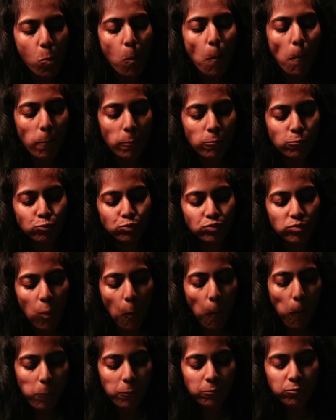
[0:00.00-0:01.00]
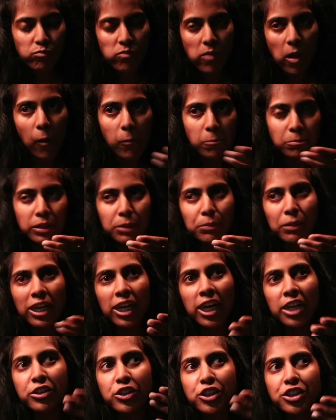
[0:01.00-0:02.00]
Mm. But my
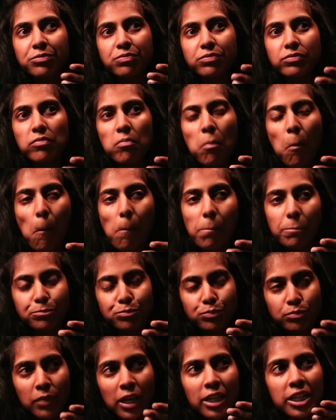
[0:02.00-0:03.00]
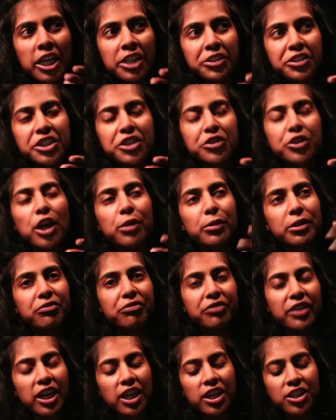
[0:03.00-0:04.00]
head... My head did go in
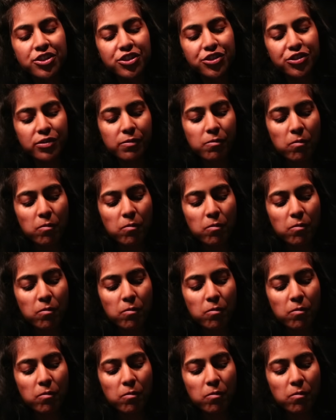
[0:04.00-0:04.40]
first.